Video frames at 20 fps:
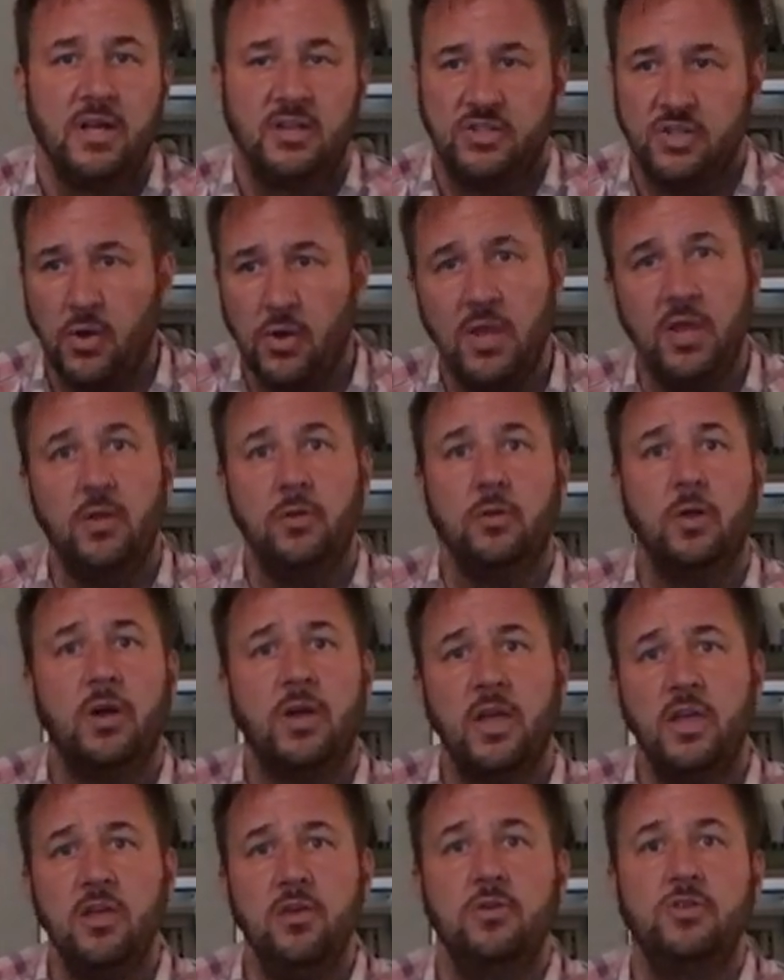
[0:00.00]
So you
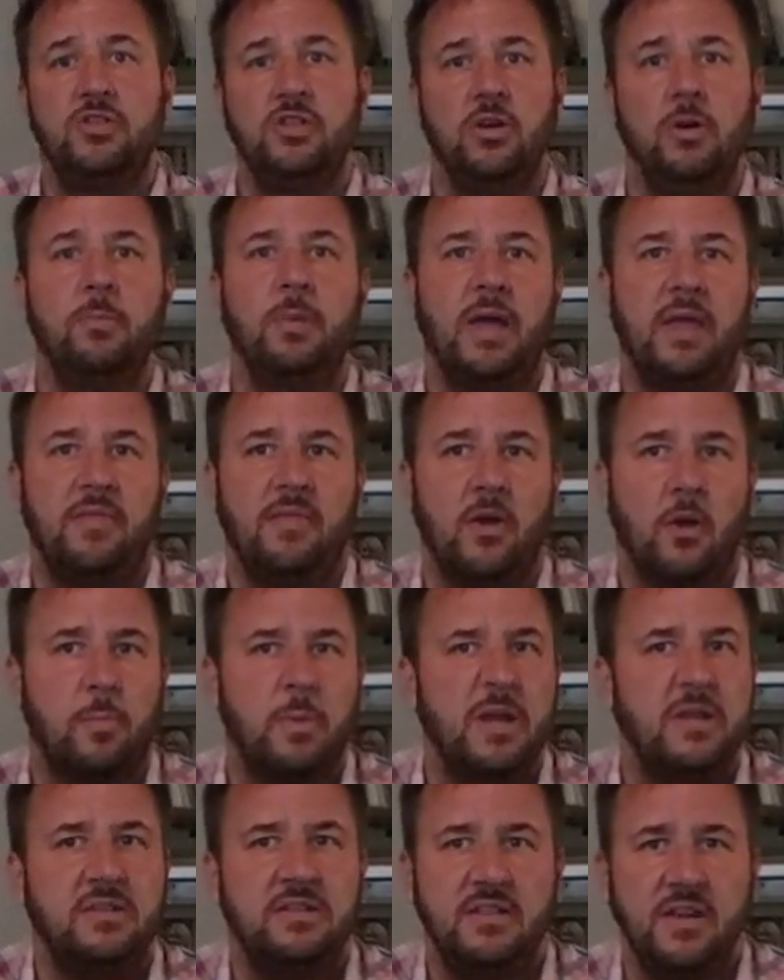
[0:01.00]
look at YouTube. There will
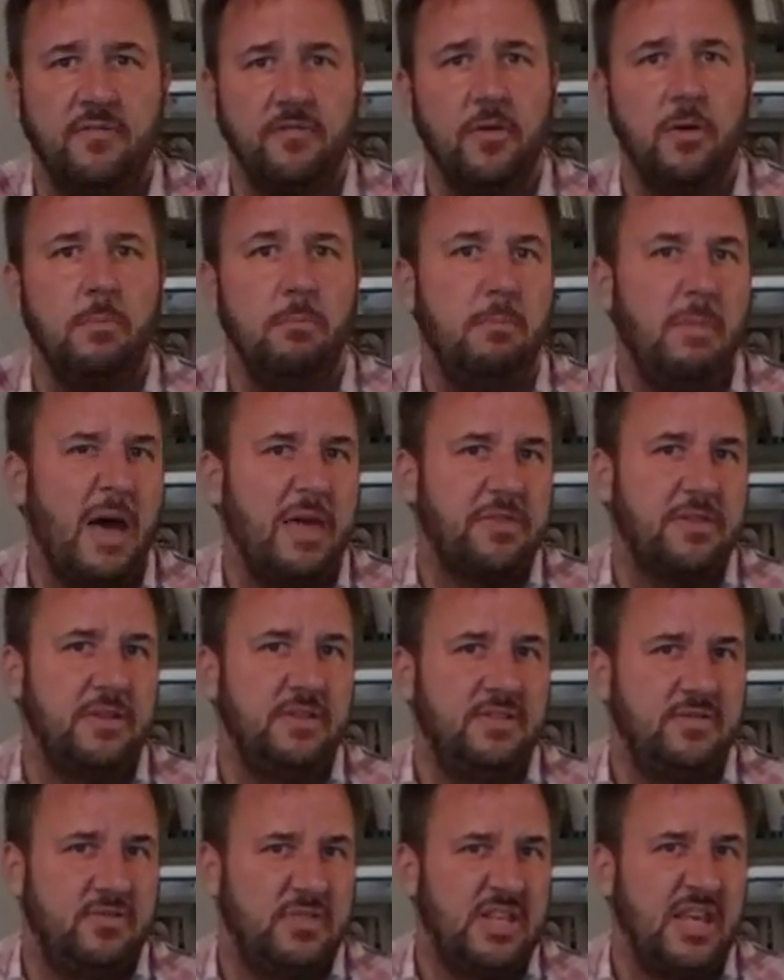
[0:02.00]
be different
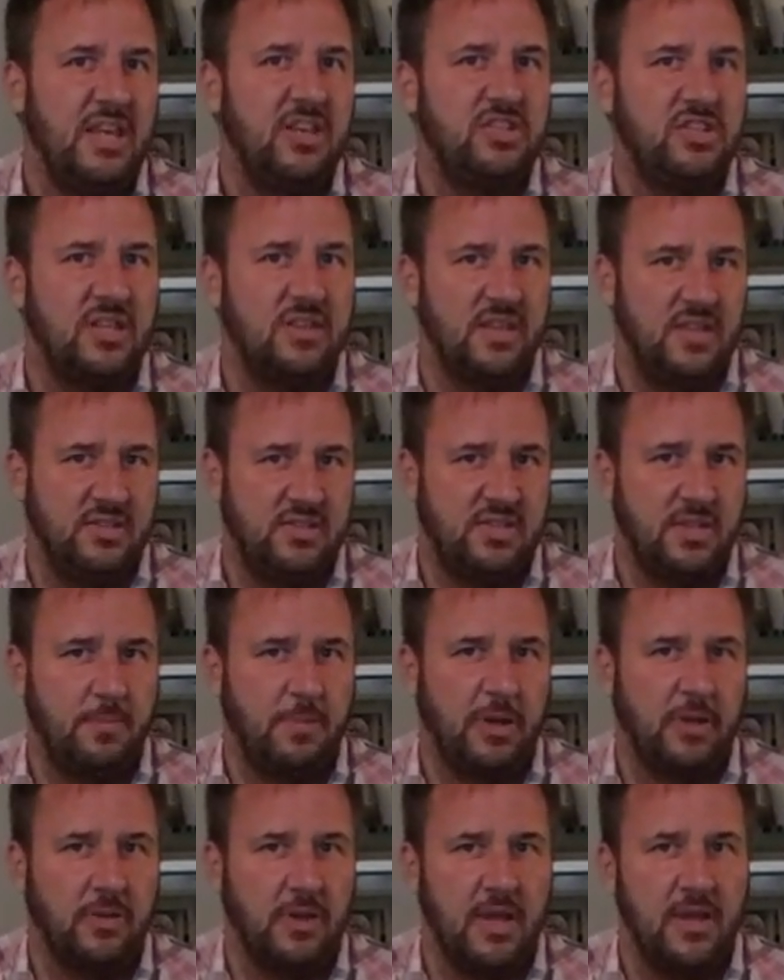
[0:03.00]
methods of teaching these
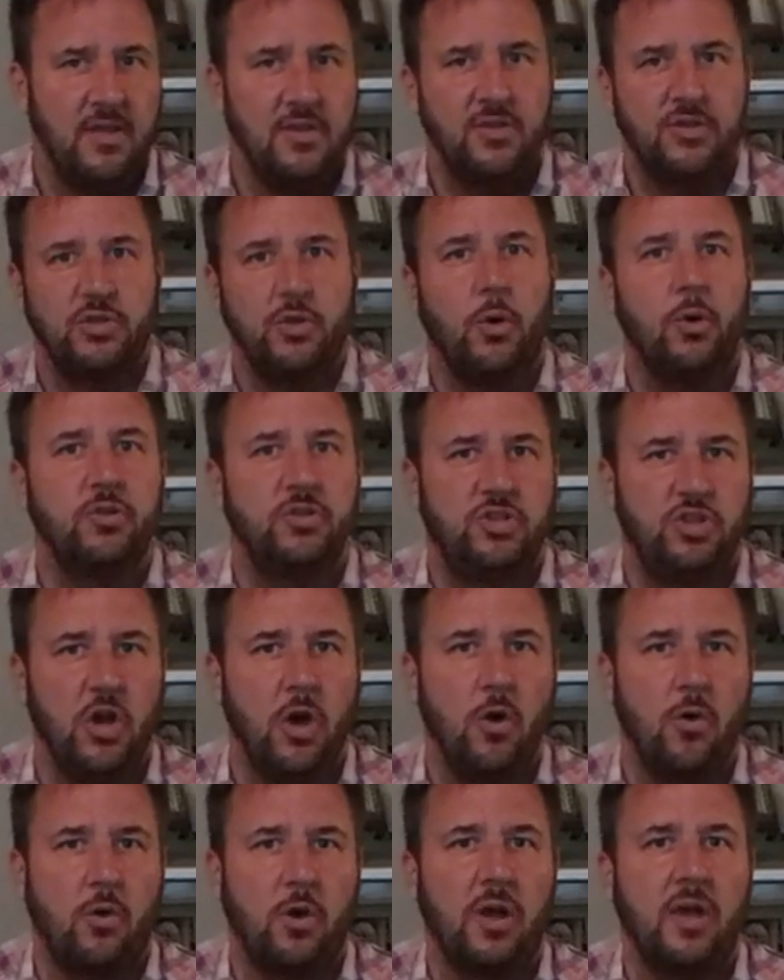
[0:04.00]
typically. There's an old
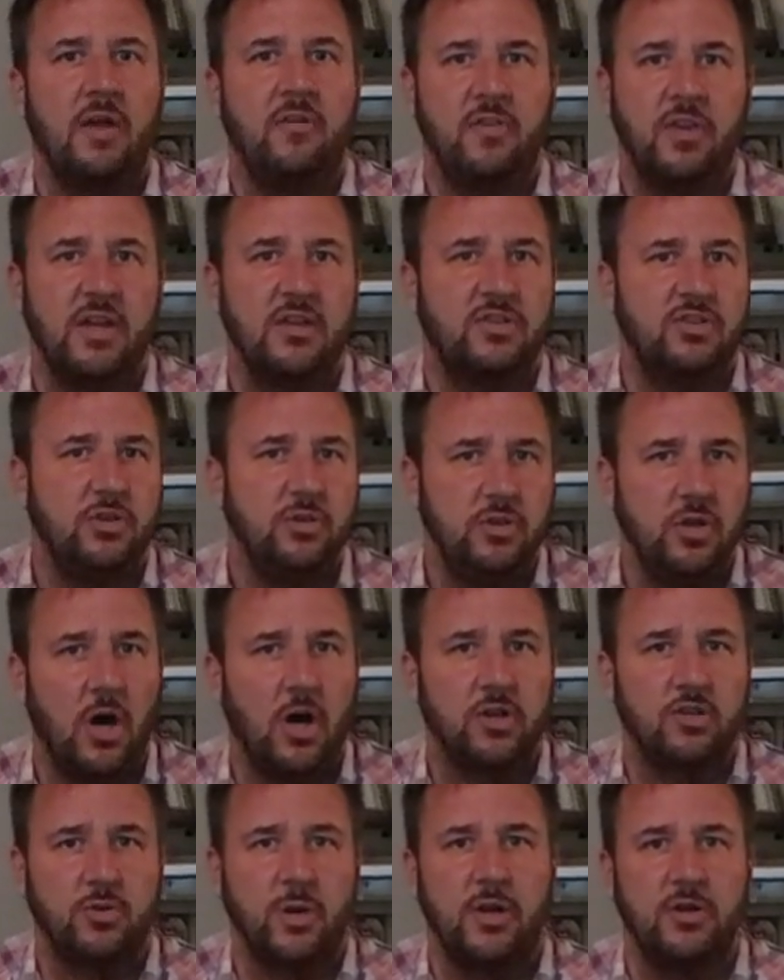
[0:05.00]
joke, if you get two
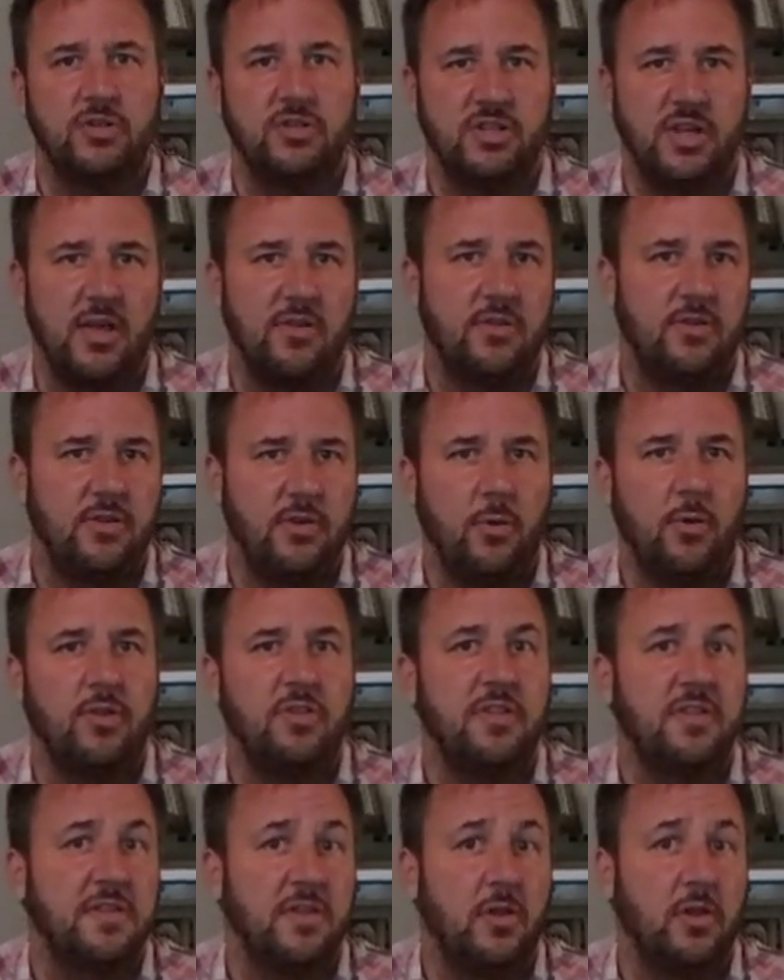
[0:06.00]
dog trainers together, the
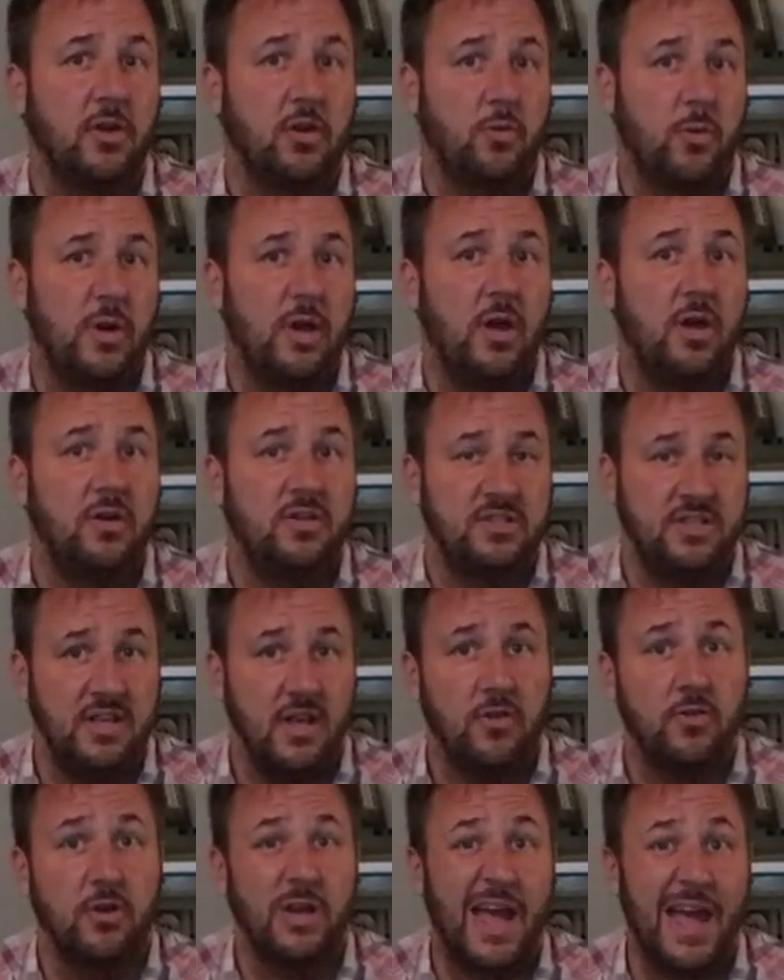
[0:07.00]
only thing they'll agree on is
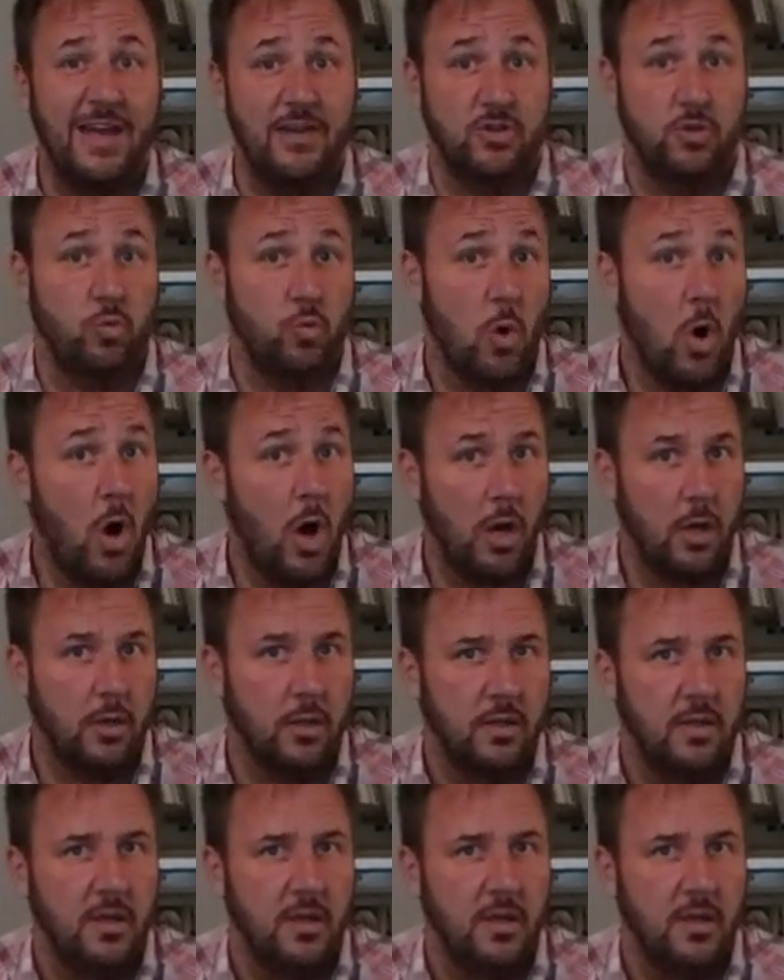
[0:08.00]
the other guy is wrong,